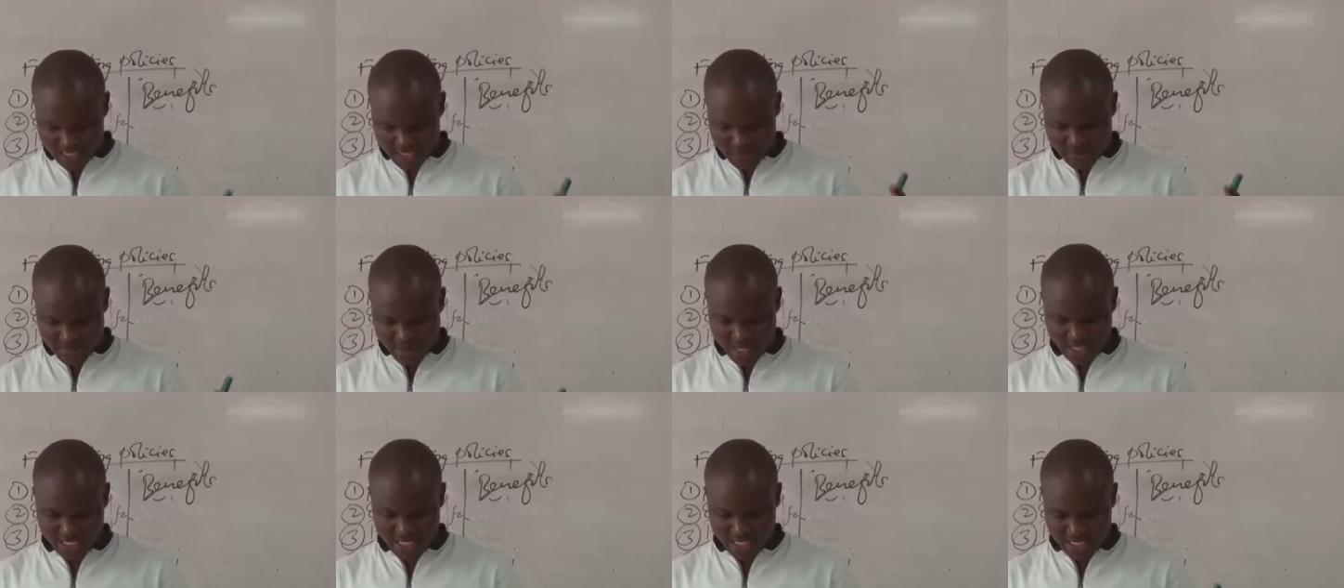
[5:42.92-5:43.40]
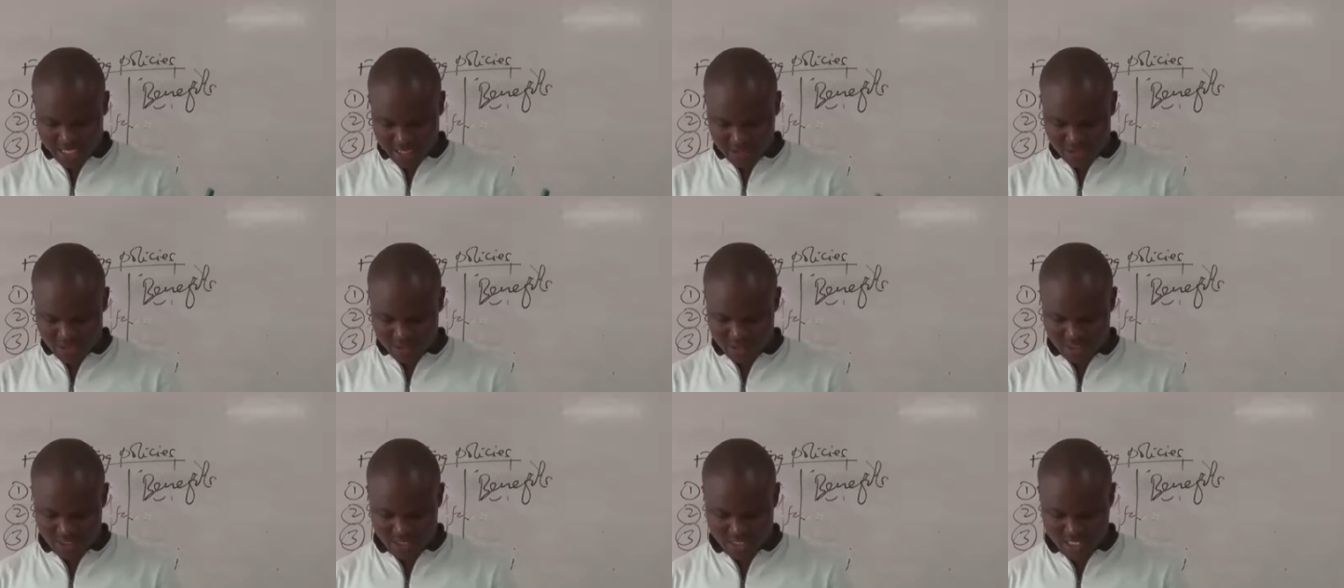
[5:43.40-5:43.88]
the manner in
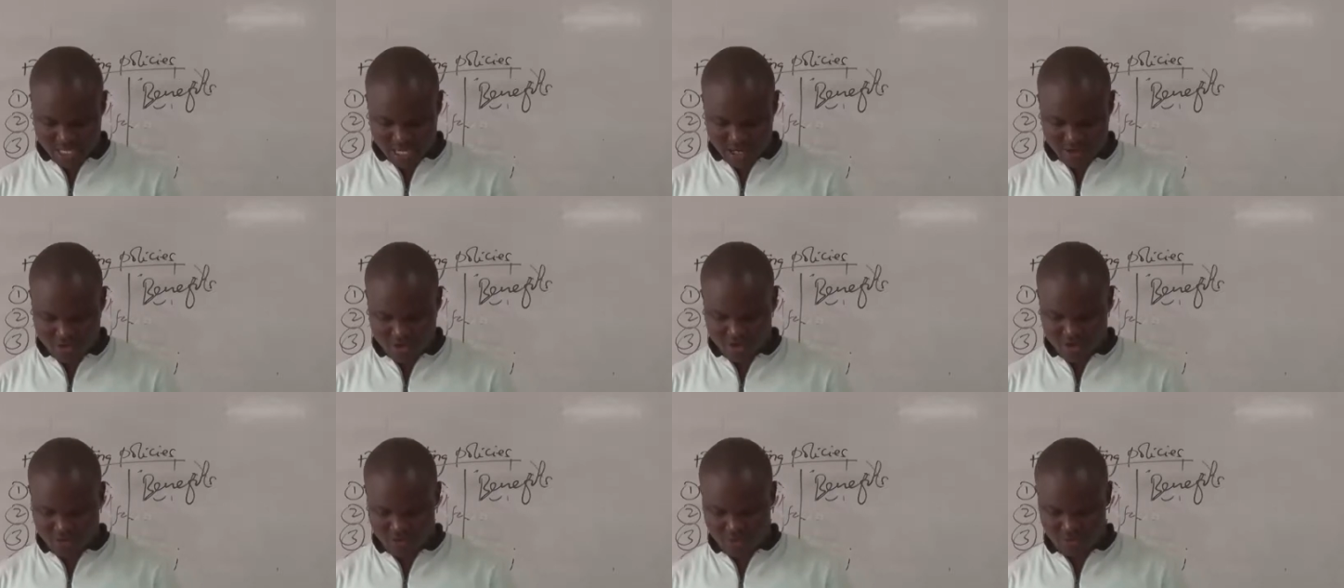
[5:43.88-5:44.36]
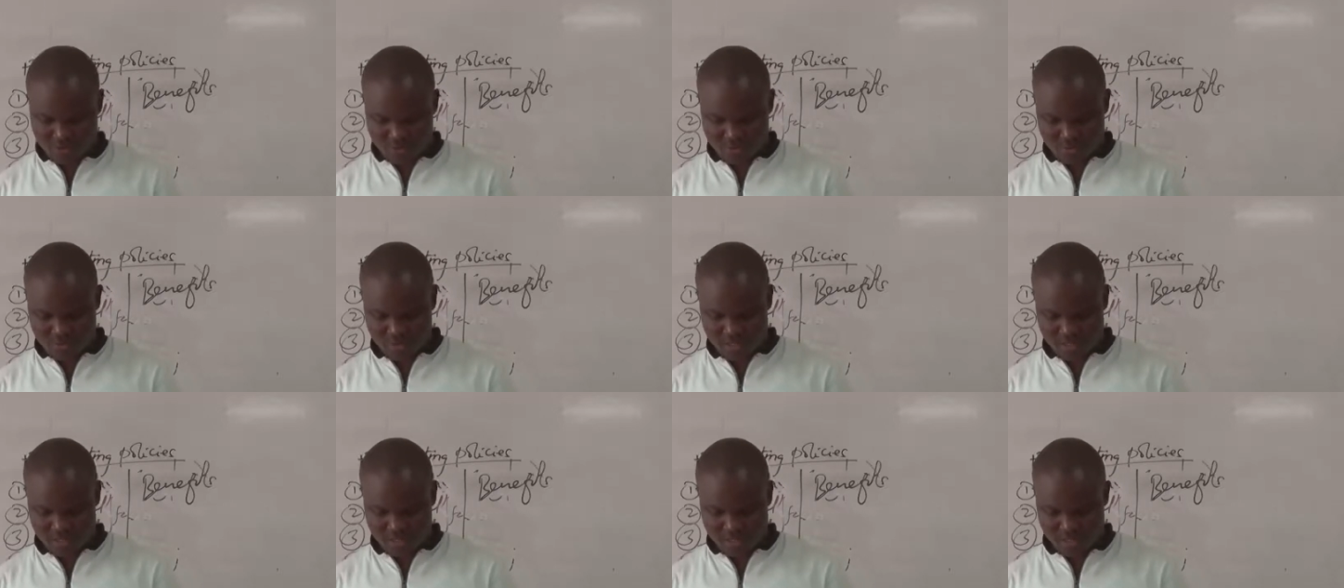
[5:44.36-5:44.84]
which they are going to
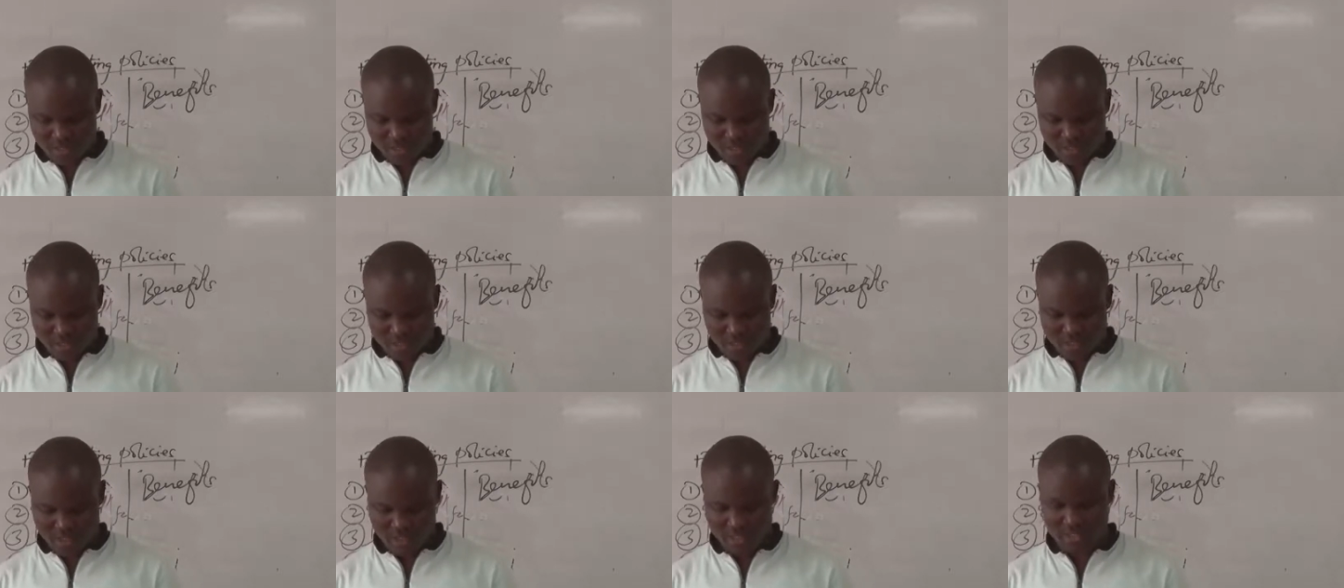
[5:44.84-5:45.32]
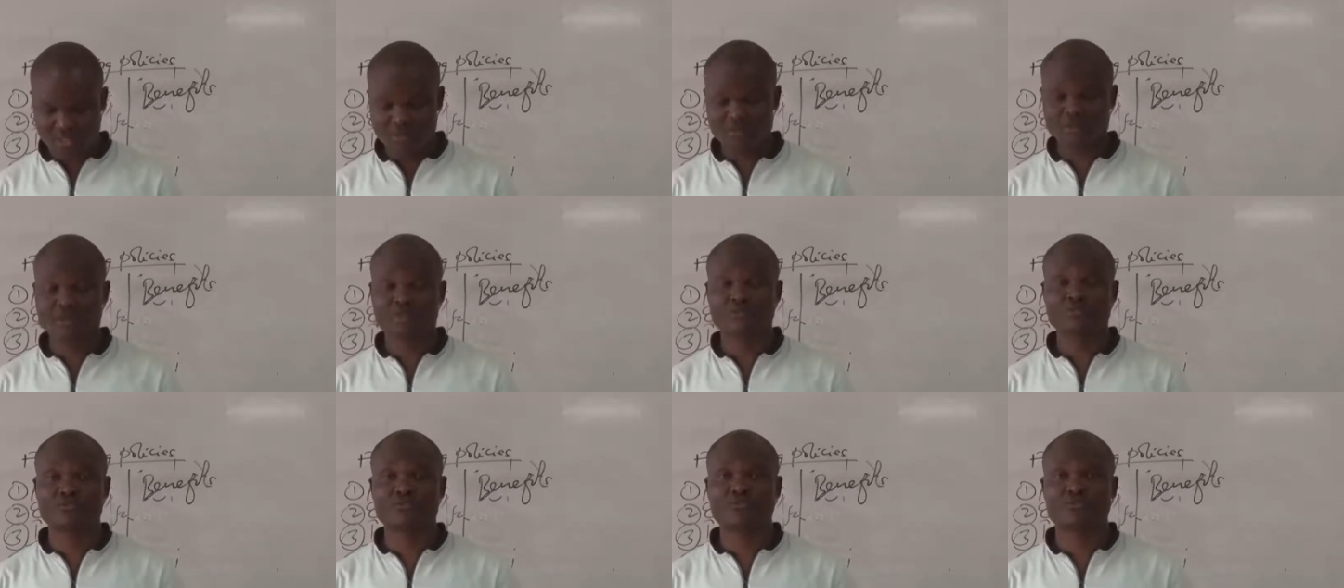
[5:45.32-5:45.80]
be
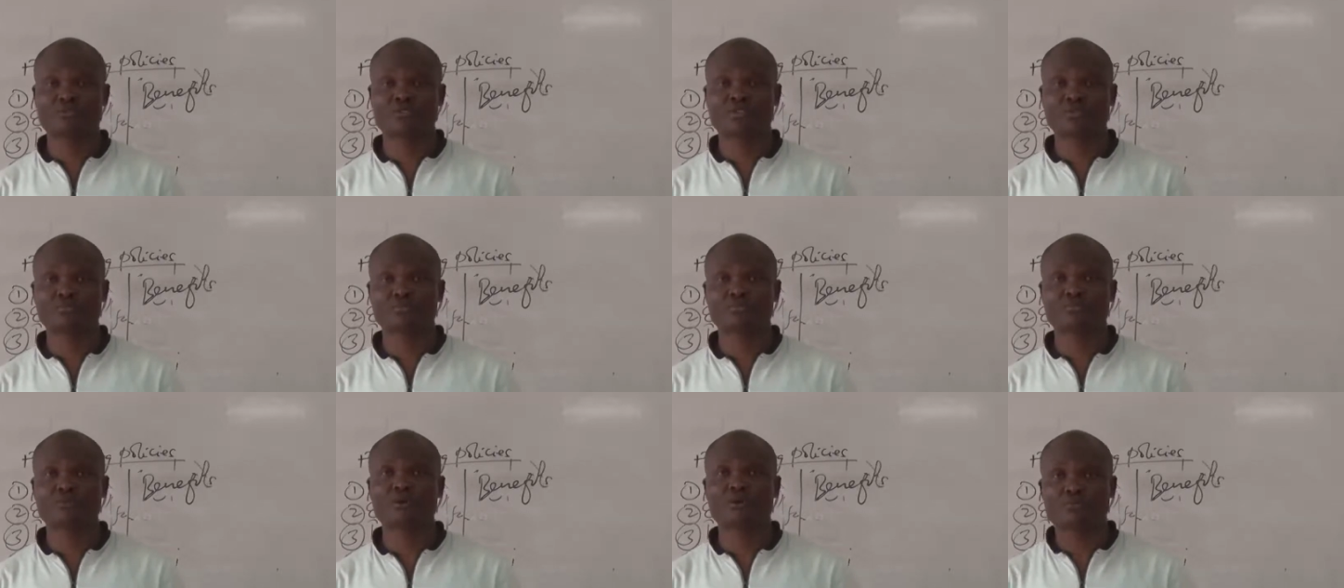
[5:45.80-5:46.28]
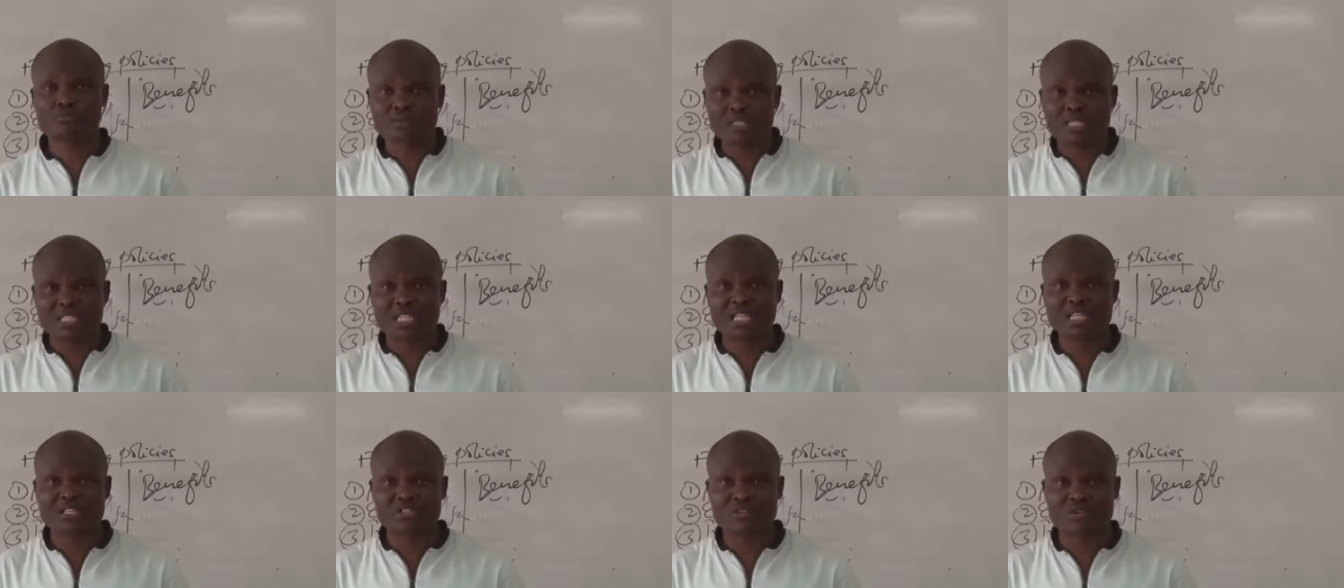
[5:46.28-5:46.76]
given forth.
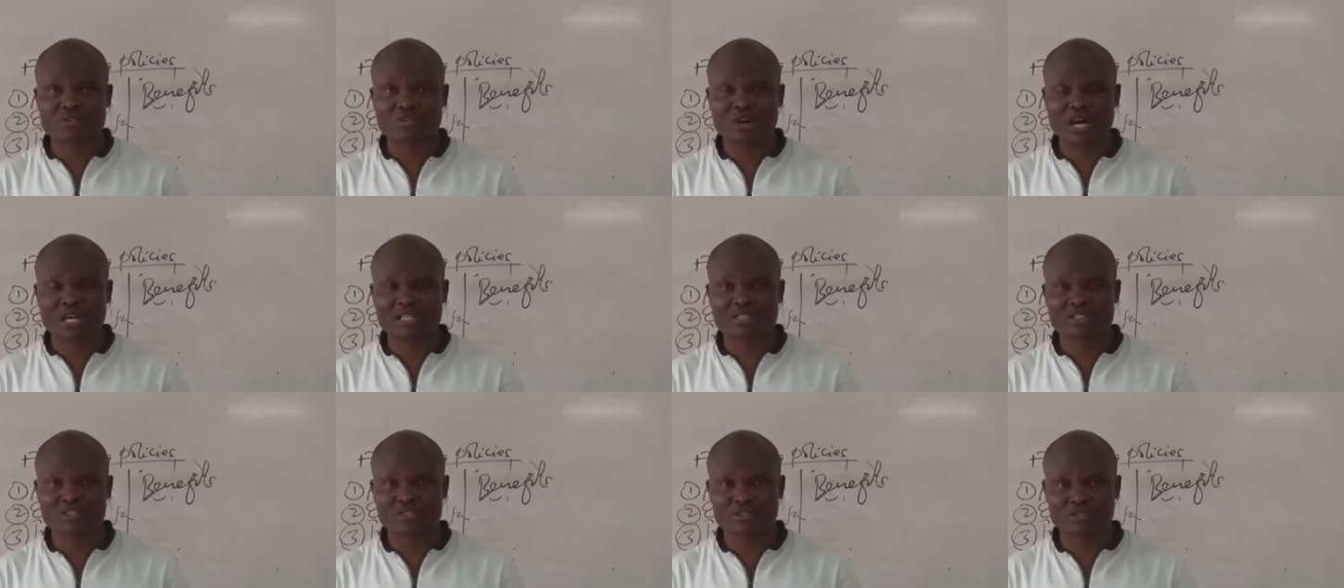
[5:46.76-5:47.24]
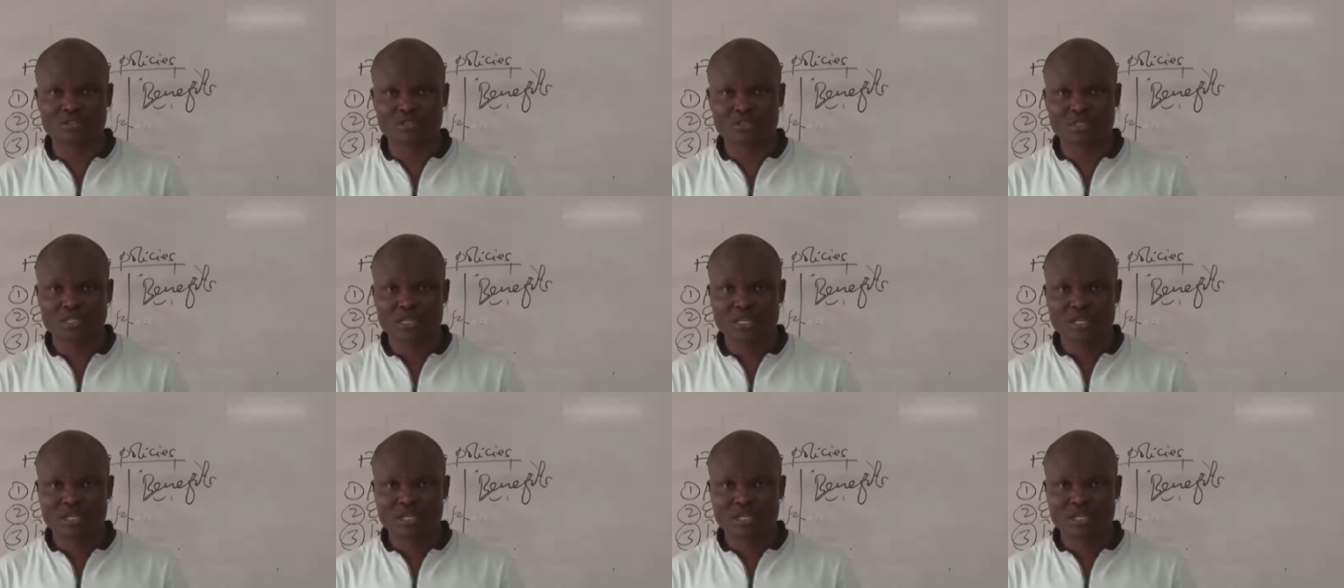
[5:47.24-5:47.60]
Promptness of action